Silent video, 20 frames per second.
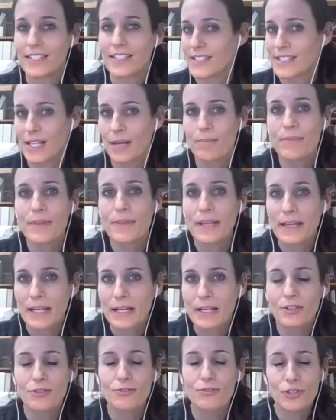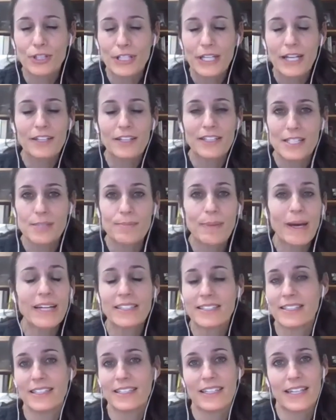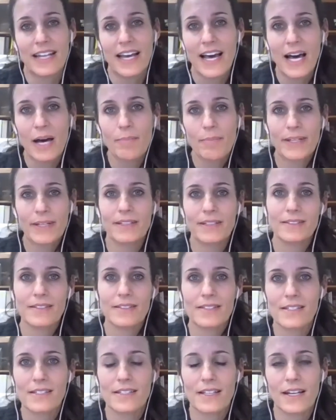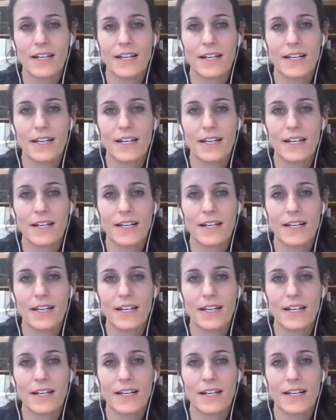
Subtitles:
something usually unexpected happens